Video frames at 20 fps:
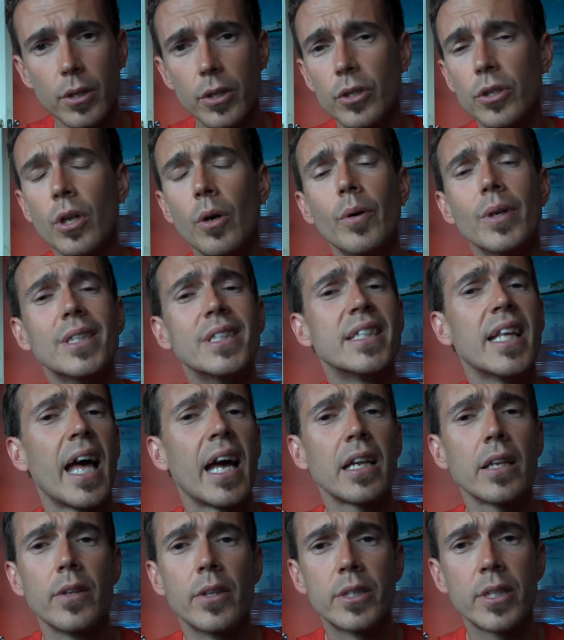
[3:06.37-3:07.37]
you know
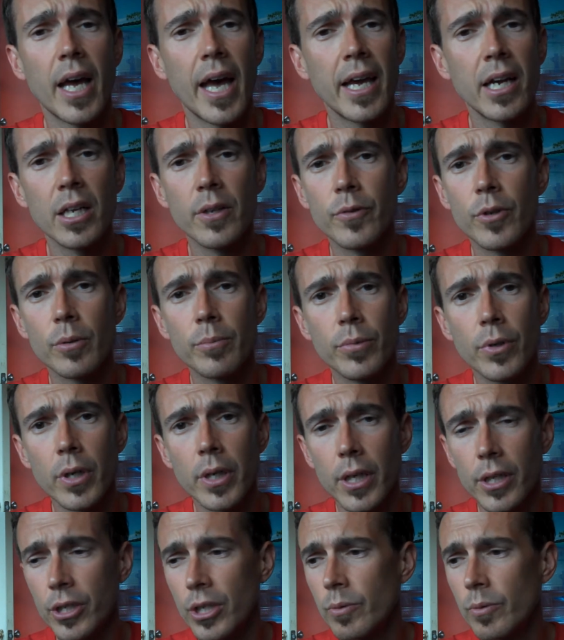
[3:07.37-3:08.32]
exactly the title of your book and